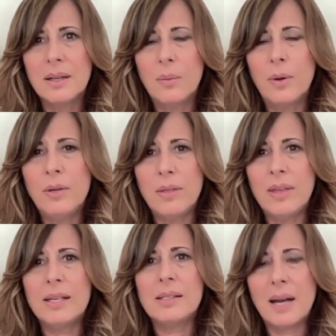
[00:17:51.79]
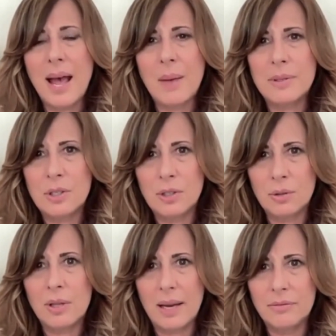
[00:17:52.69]
what do you think is going to happen to your
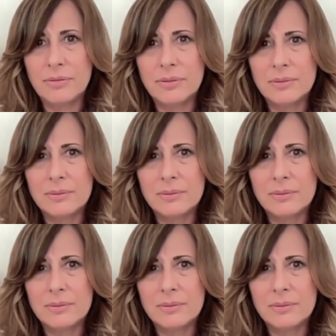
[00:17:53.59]
life?